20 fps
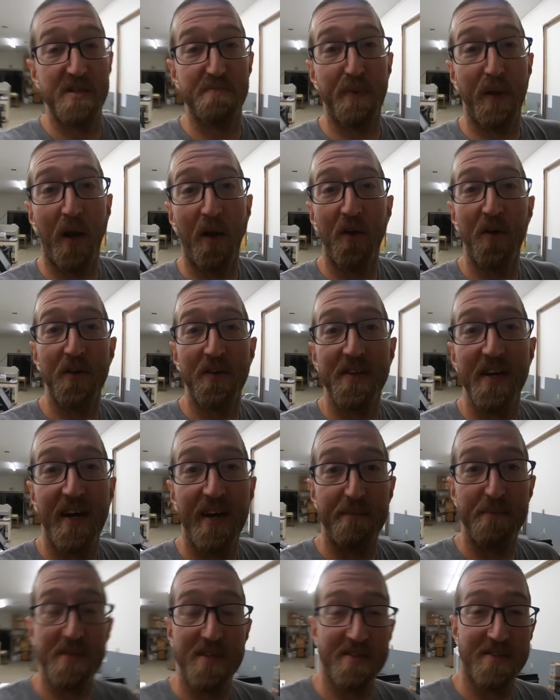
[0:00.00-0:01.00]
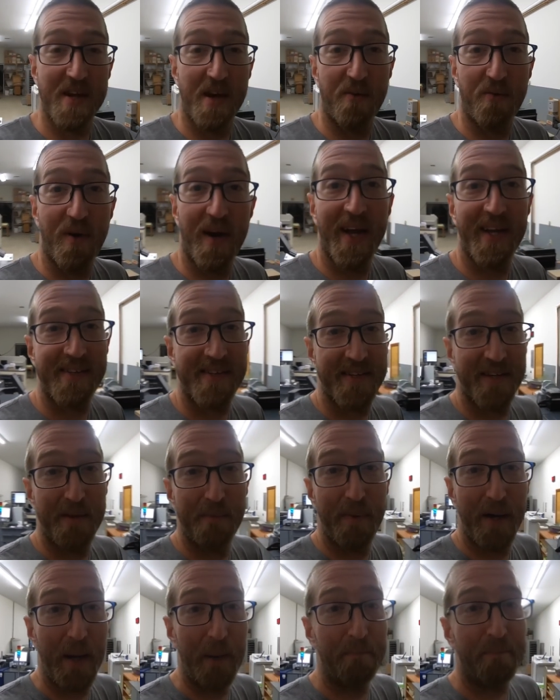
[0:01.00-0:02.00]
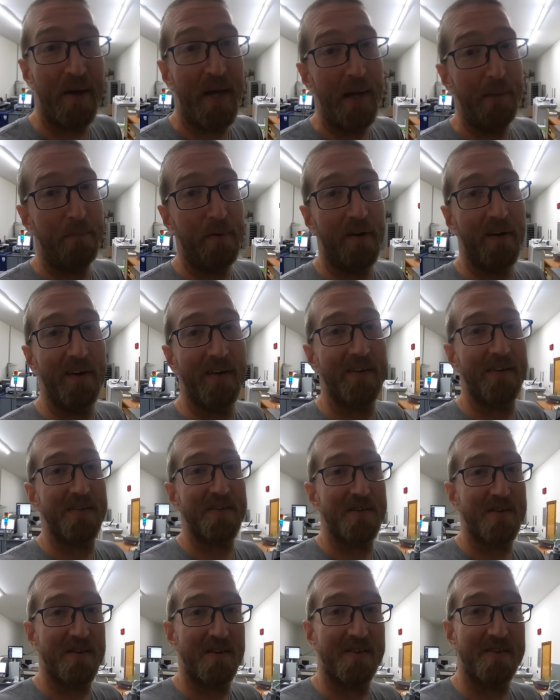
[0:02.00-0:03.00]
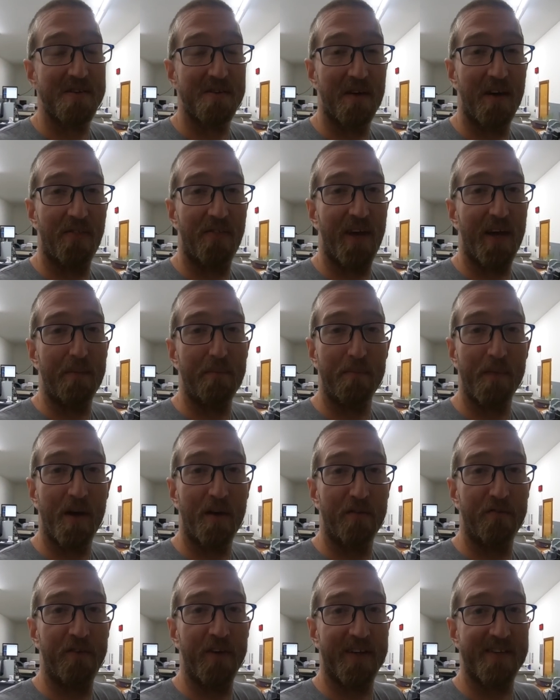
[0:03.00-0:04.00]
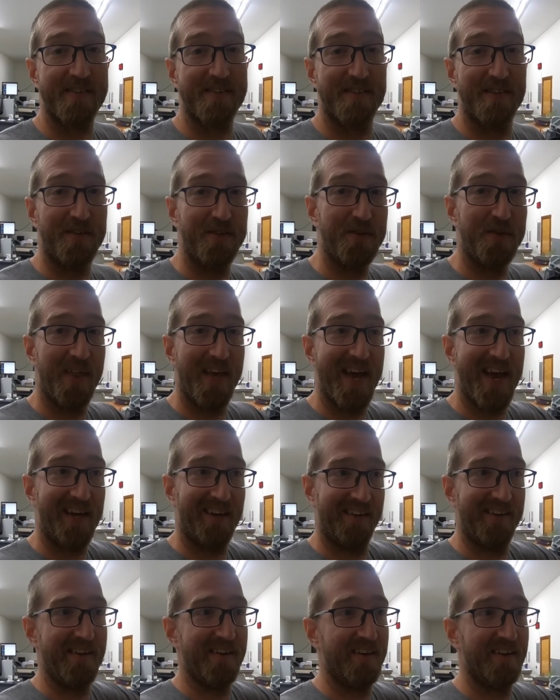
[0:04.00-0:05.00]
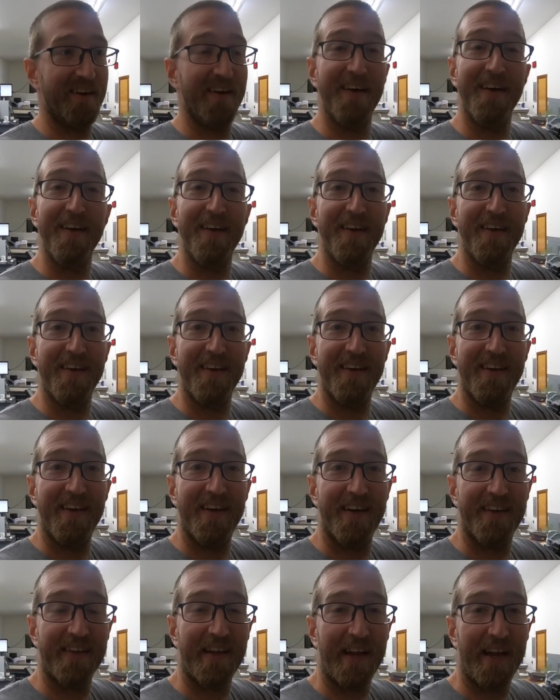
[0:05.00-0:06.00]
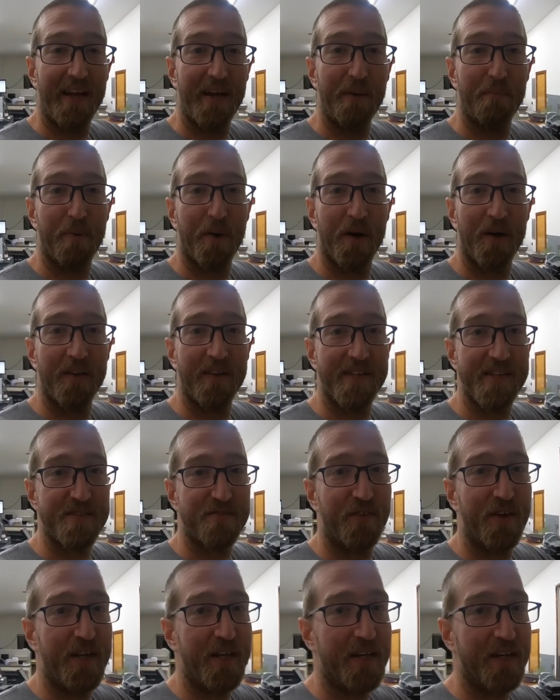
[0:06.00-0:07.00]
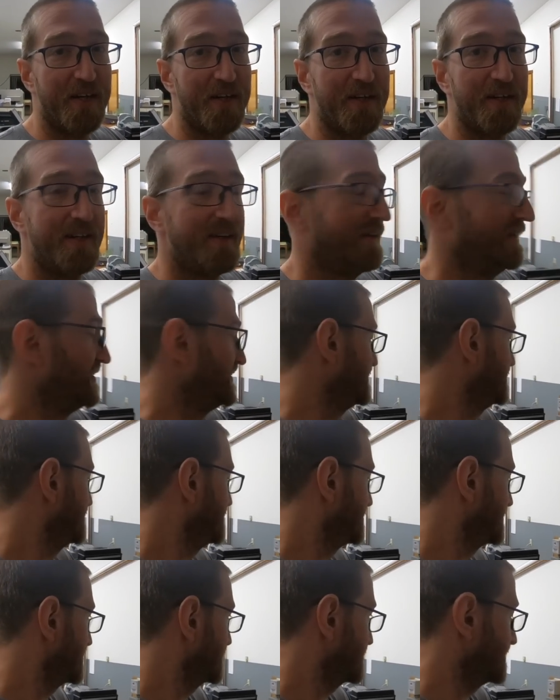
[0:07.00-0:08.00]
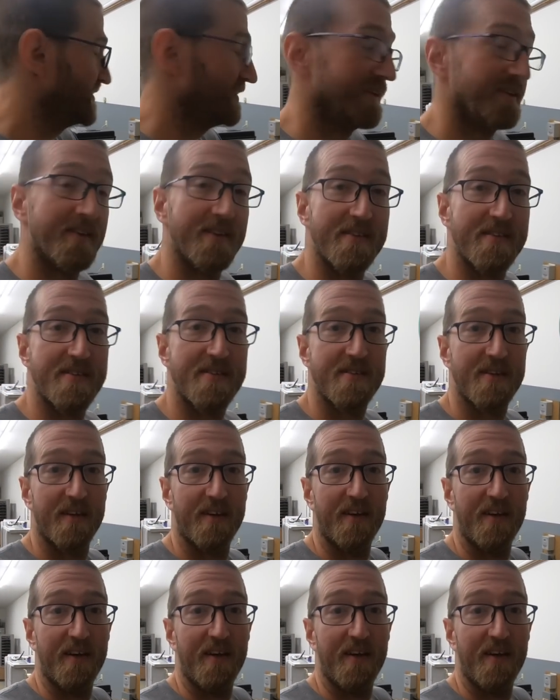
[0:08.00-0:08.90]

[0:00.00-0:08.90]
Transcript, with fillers: It's been a long time since I ranted about paper so I think I'm gonna fix to do that here in the later part of this video because